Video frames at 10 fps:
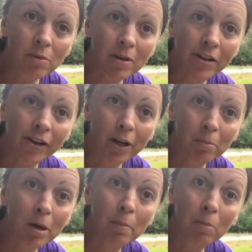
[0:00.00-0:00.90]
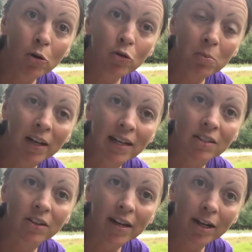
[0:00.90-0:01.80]
America, but both
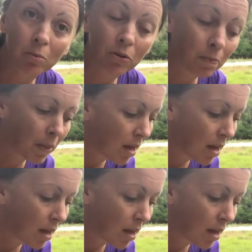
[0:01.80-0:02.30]
plants are edible.